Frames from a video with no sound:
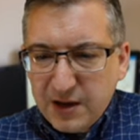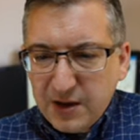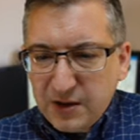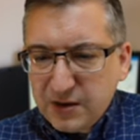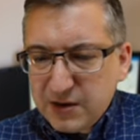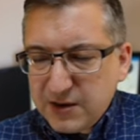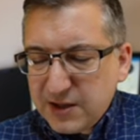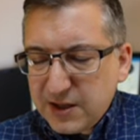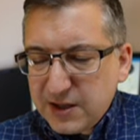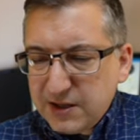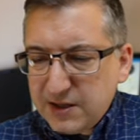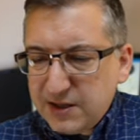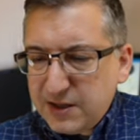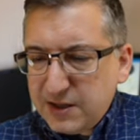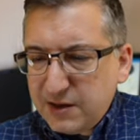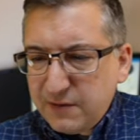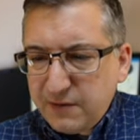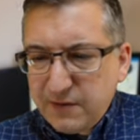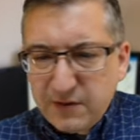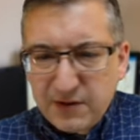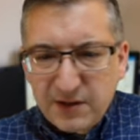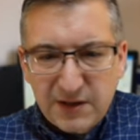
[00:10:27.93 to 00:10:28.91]
You can see there's
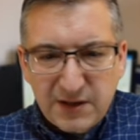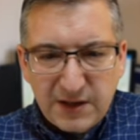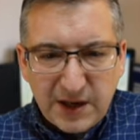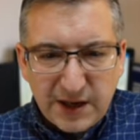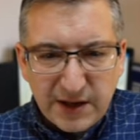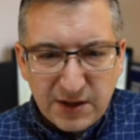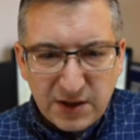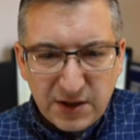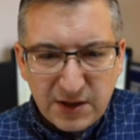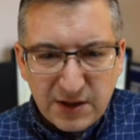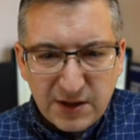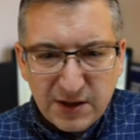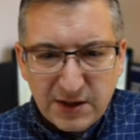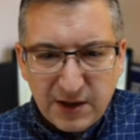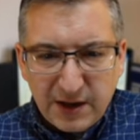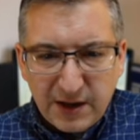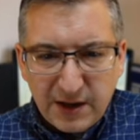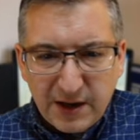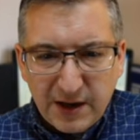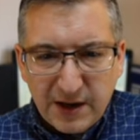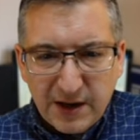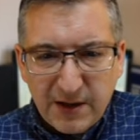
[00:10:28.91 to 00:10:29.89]
different sections. There's
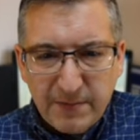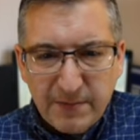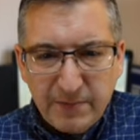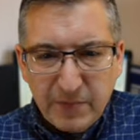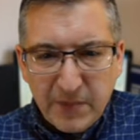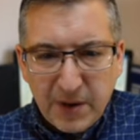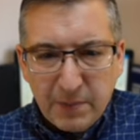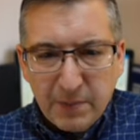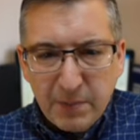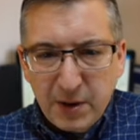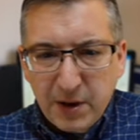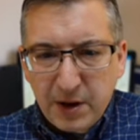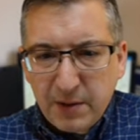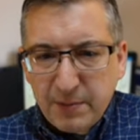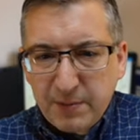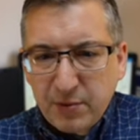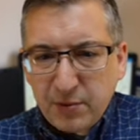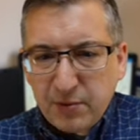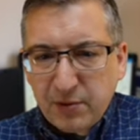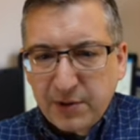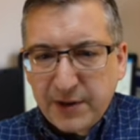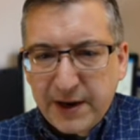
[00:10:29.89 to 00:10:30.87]
like a
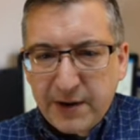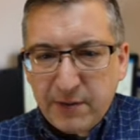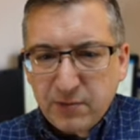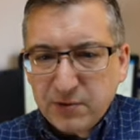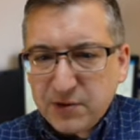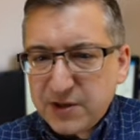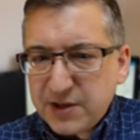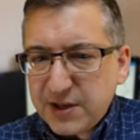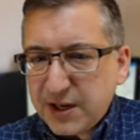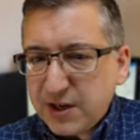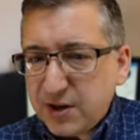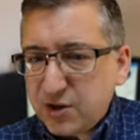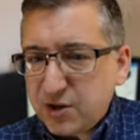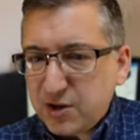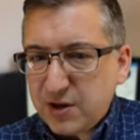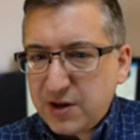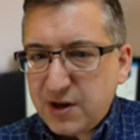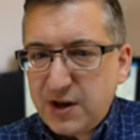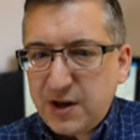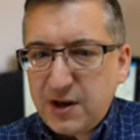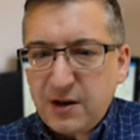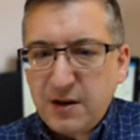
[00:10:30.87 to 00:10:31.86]
purpled out
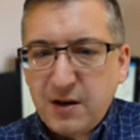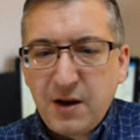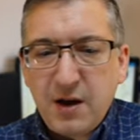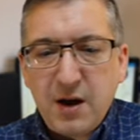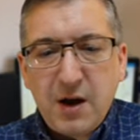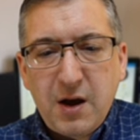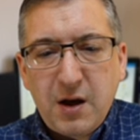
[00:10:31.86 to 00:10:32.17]
section here,